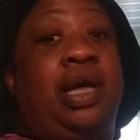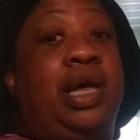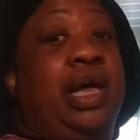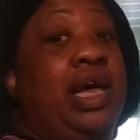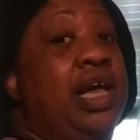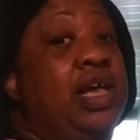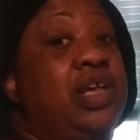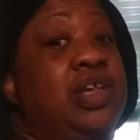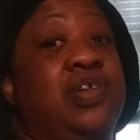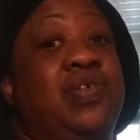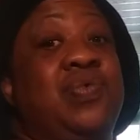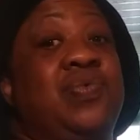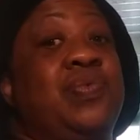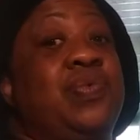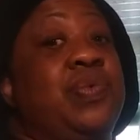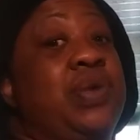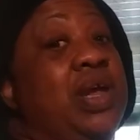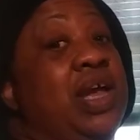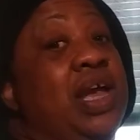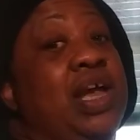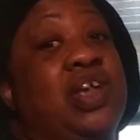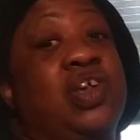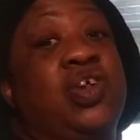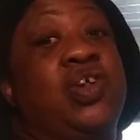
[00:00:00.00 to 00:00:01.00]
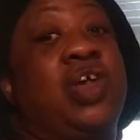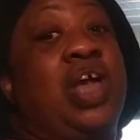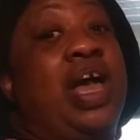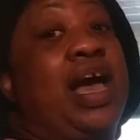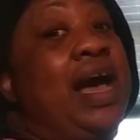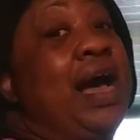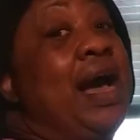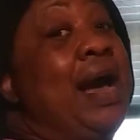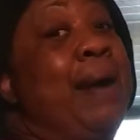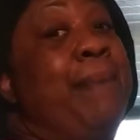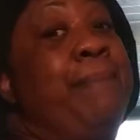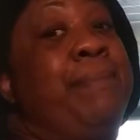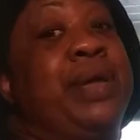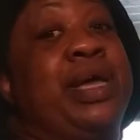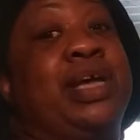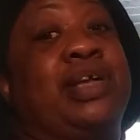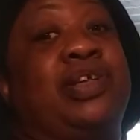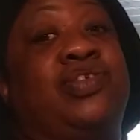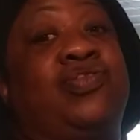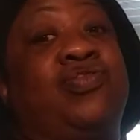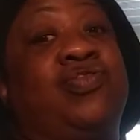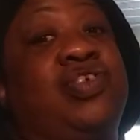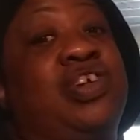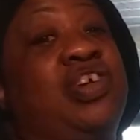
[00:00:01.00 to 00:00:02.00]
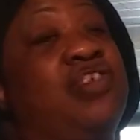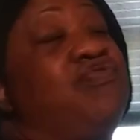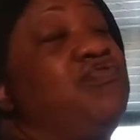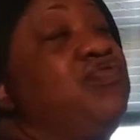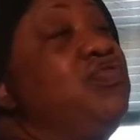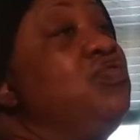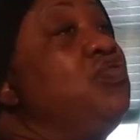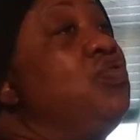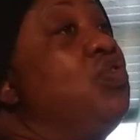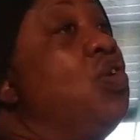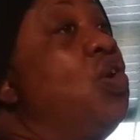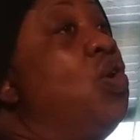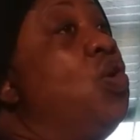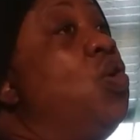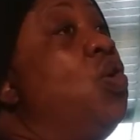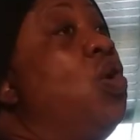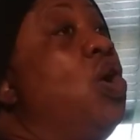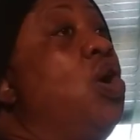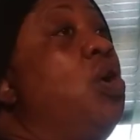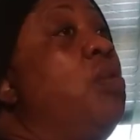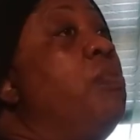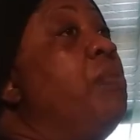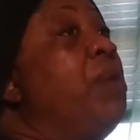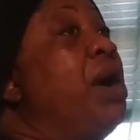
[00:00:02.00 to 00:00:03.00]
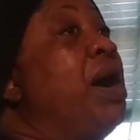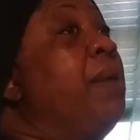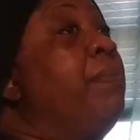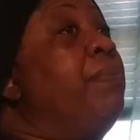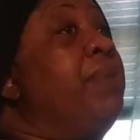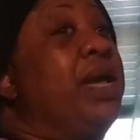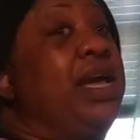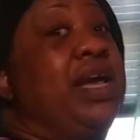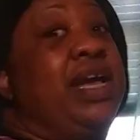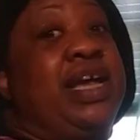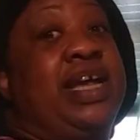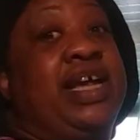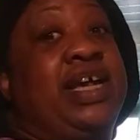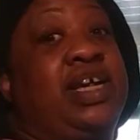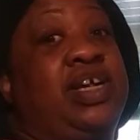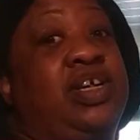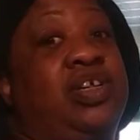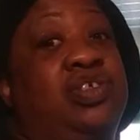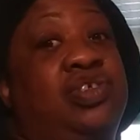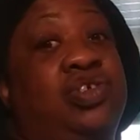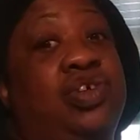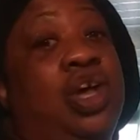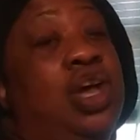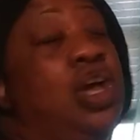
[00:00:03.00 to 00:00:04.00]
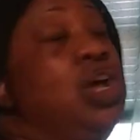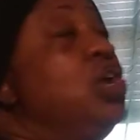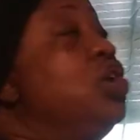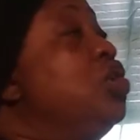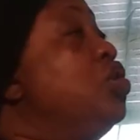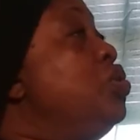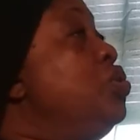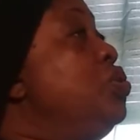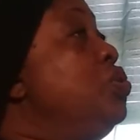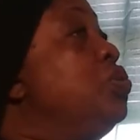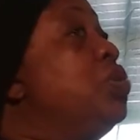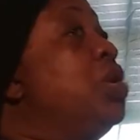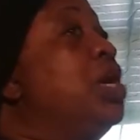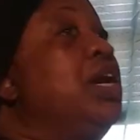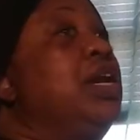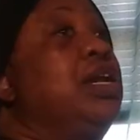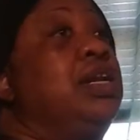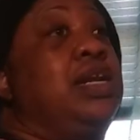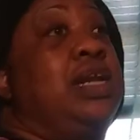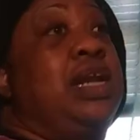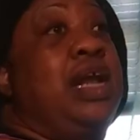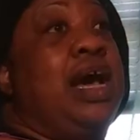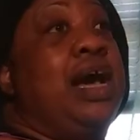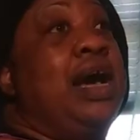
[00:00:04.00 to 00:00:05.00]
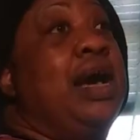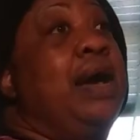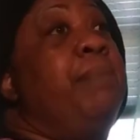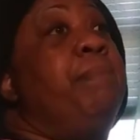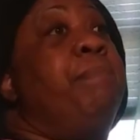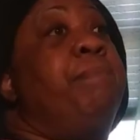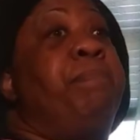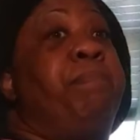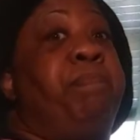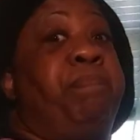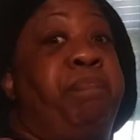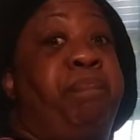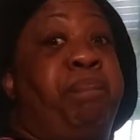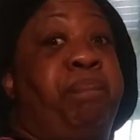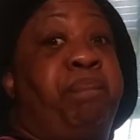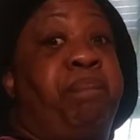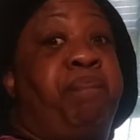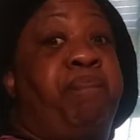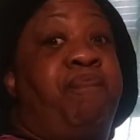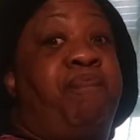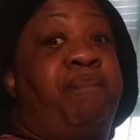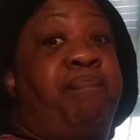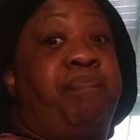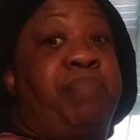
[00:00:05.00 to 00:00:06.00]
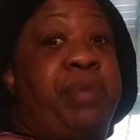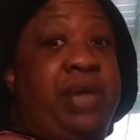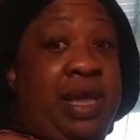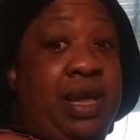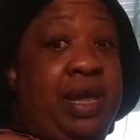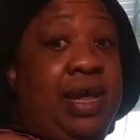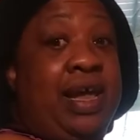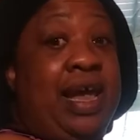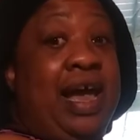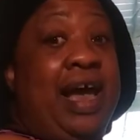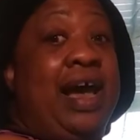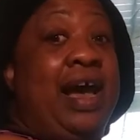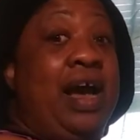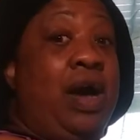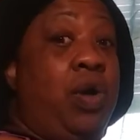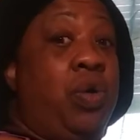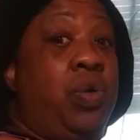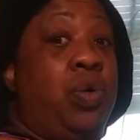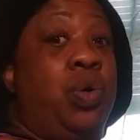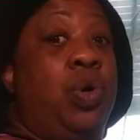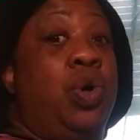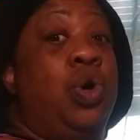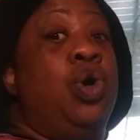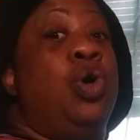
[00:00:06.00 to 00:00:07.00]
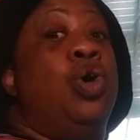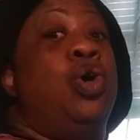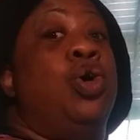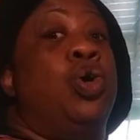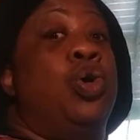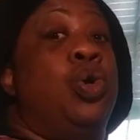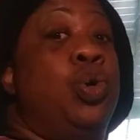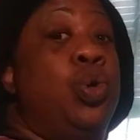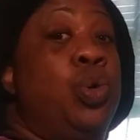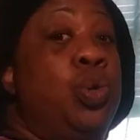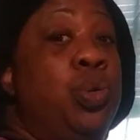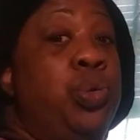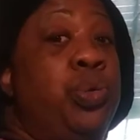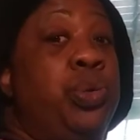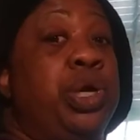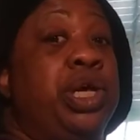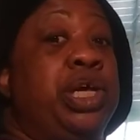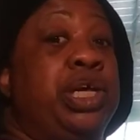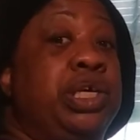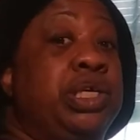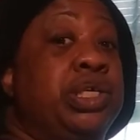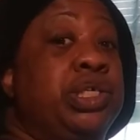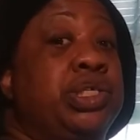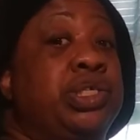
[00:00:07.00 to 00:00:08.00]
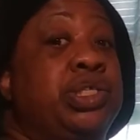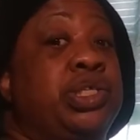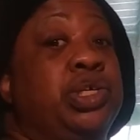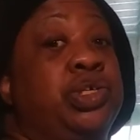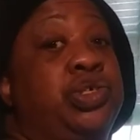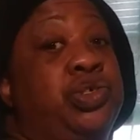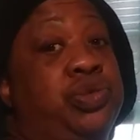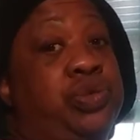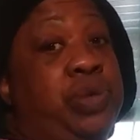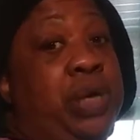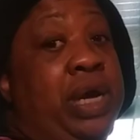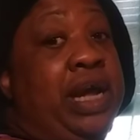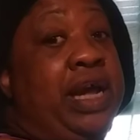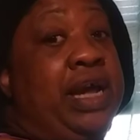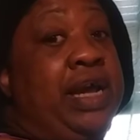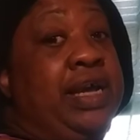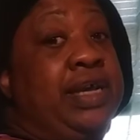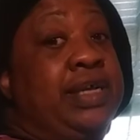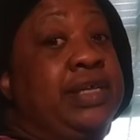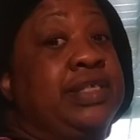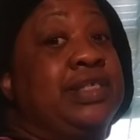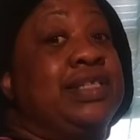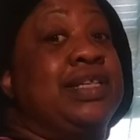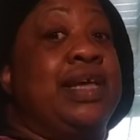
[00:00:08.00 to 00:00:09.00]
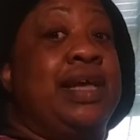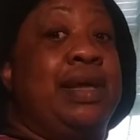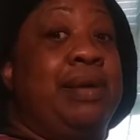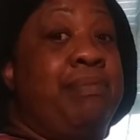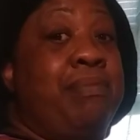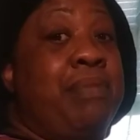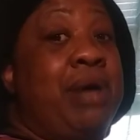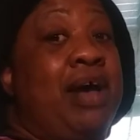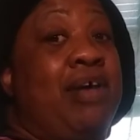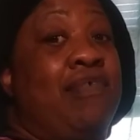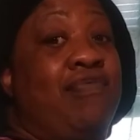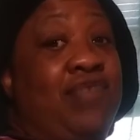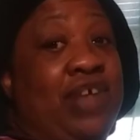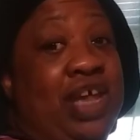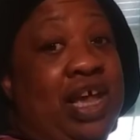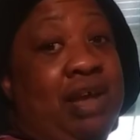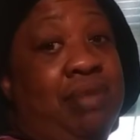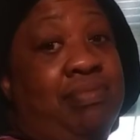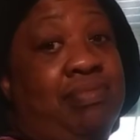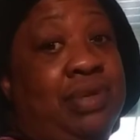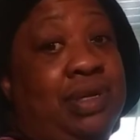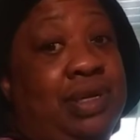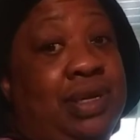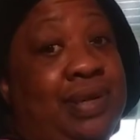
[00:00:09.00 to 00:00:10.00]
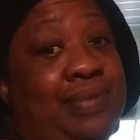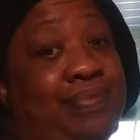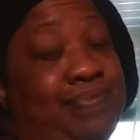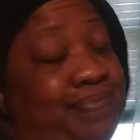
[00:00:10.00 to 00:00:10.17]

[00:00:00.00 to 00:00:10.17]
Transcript: and you, you, I bet you, if you go on my page, you cannot pick out who is the trans in my family.